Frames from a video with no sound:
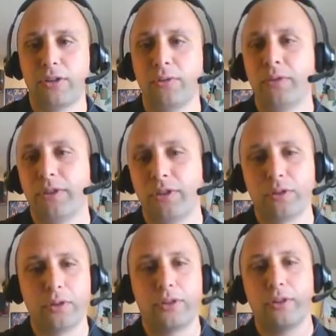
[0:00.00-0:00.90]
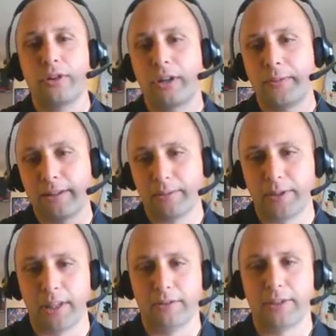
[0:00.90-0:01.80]
students enjoy talking about
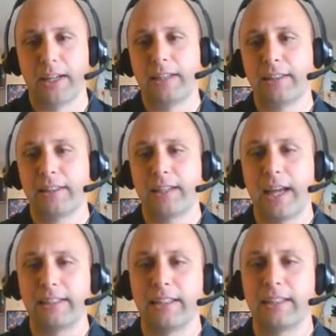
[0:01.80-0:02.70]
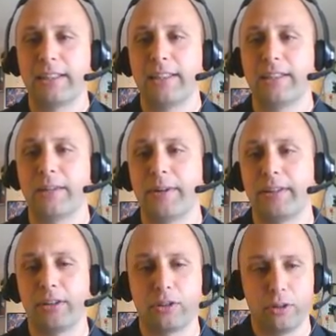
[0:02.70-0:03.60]
themselves and as an extension
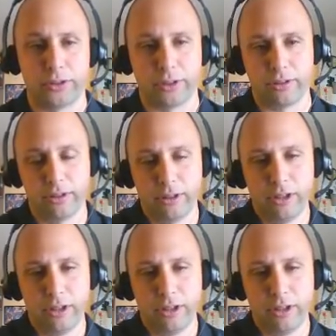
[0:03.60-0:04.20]
about their culture.